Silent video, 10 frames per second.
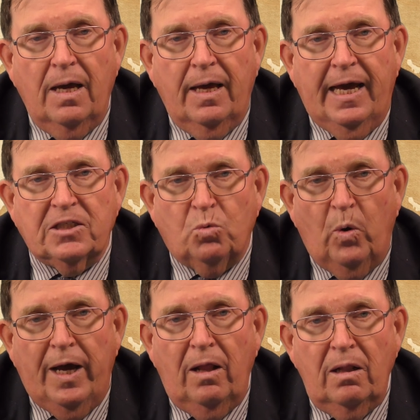As
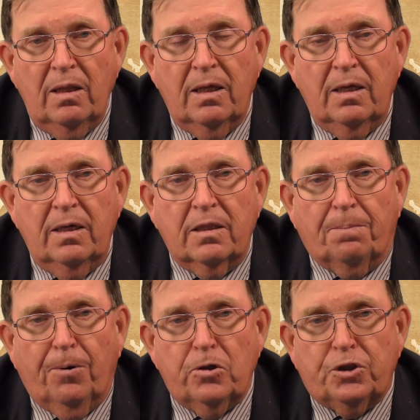well, the
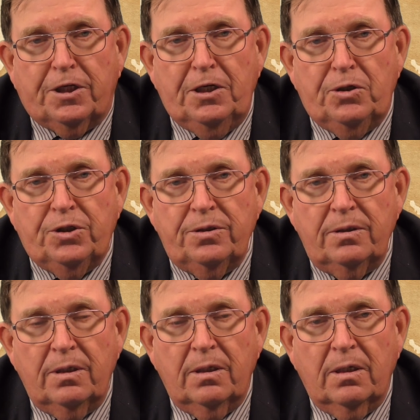
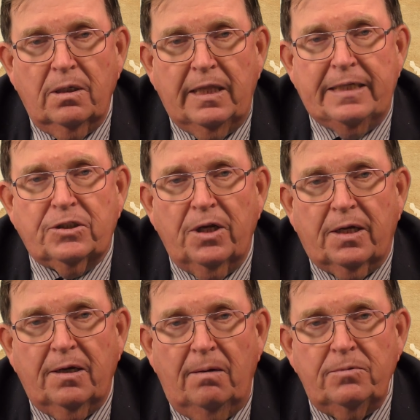persecution that's going to come